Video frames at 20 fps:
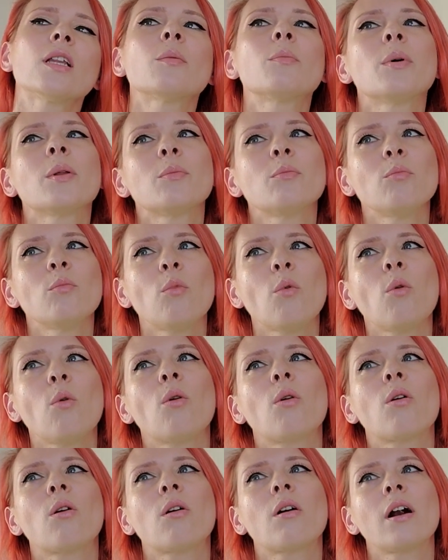bit
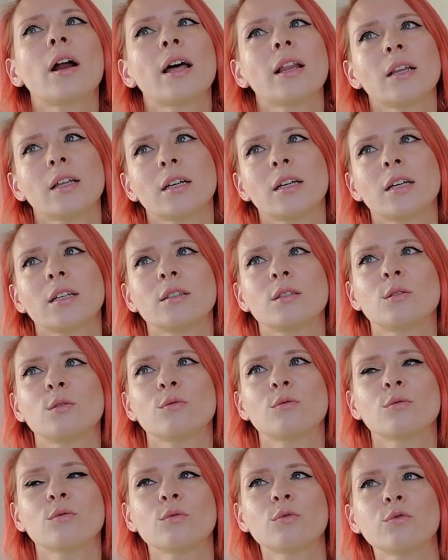more elegant
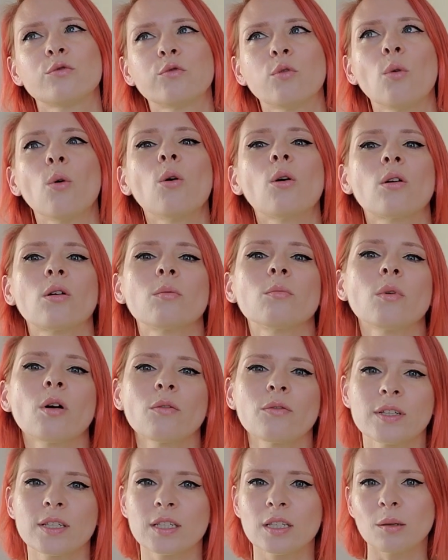form
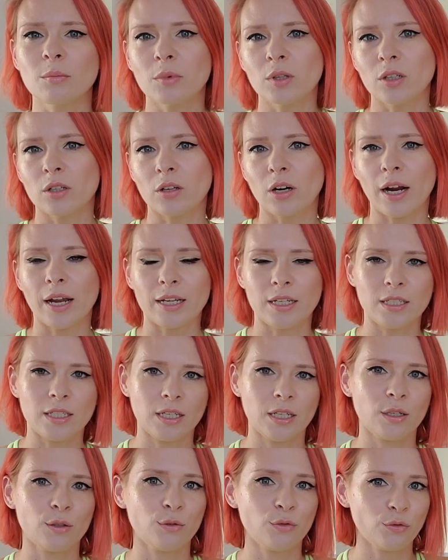of a similar
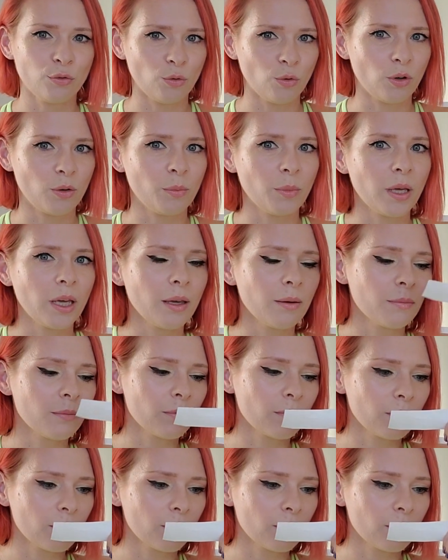idea for me.